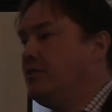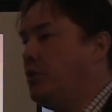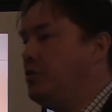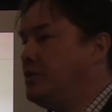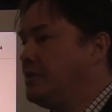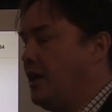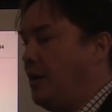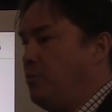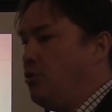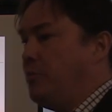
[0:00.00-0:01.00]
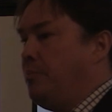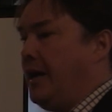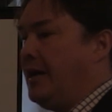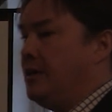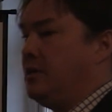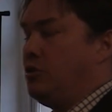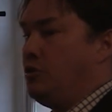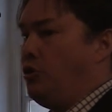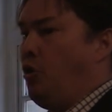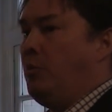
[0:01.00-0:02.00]
There is a book by
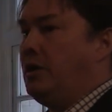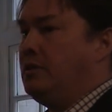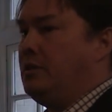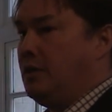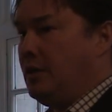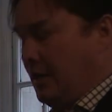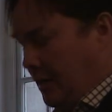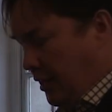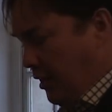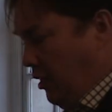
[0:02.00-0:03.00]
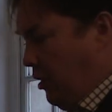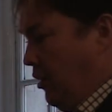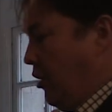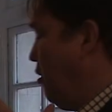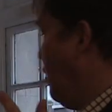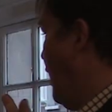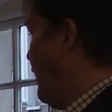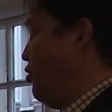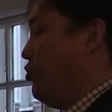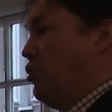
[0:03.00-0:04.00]
Naumann, uh,
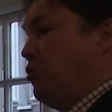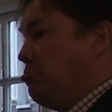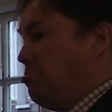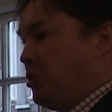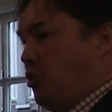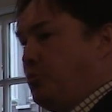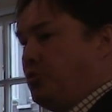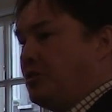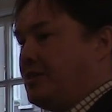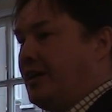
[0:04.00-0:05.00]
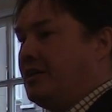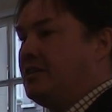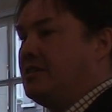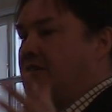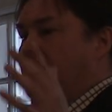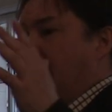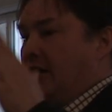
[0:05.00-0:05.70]
another computer scientist,